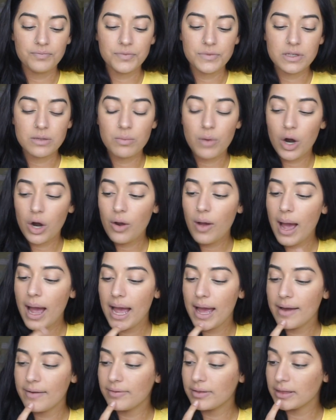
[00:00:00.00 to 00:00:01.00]
Tomorrow I
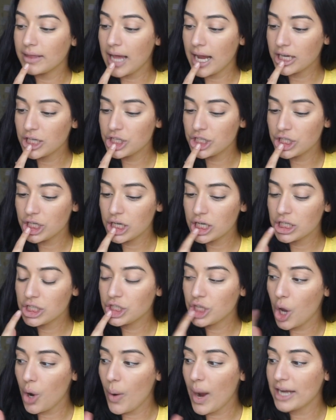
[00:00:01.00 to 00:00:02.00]
have lecture,
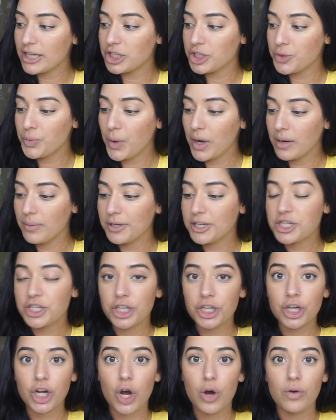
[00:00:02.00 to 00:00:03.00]
so I do want to make
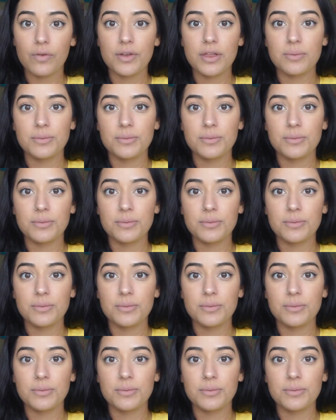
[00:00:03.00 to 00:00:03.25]
sure to go over the